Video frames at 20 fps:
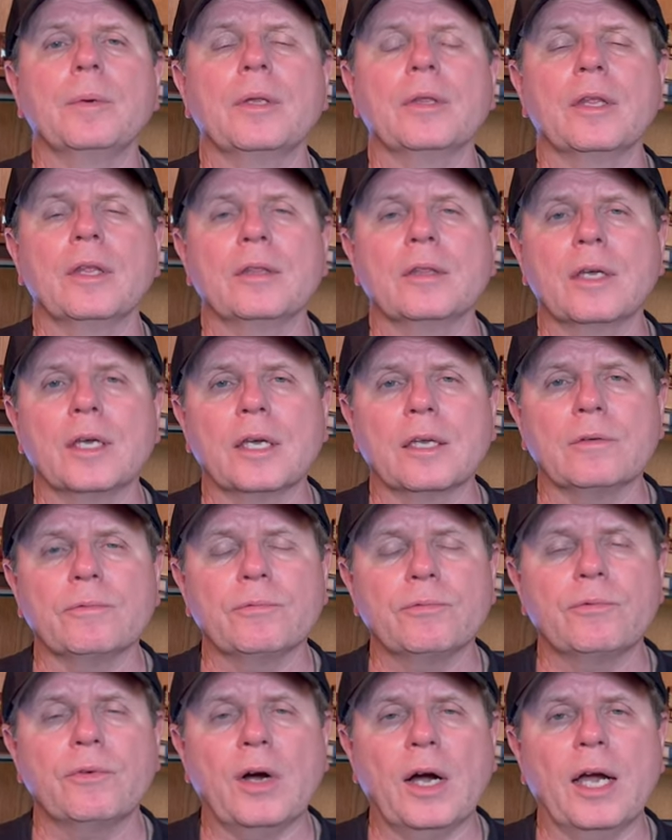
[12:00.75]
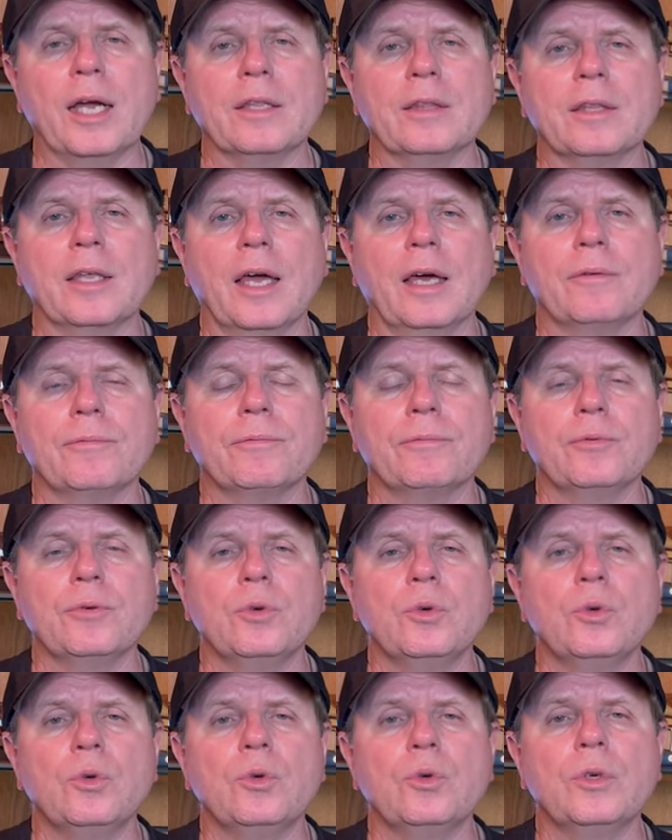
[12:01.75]
and then they can find that
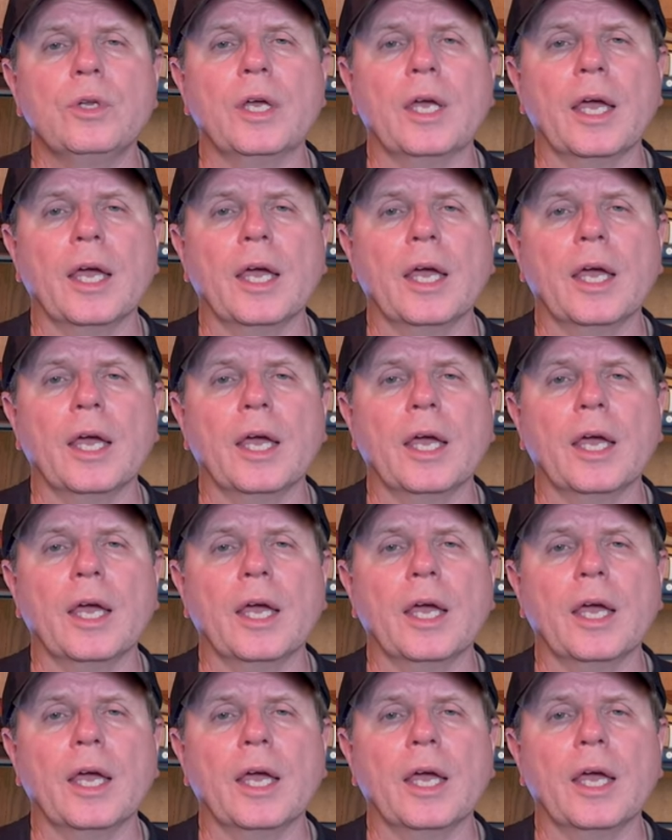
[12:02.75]
food,